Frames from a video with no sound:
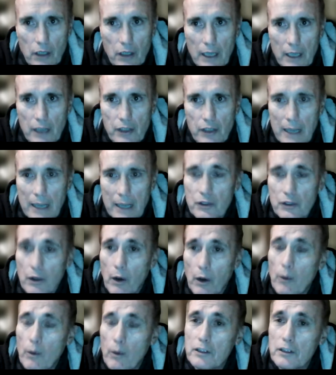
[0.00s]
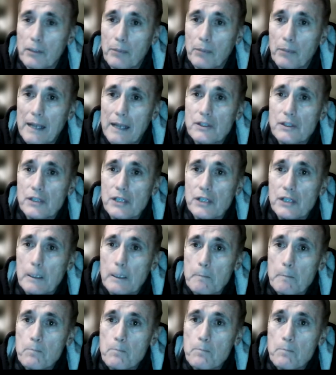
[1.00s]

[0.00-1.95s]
contract, so I went to plan C.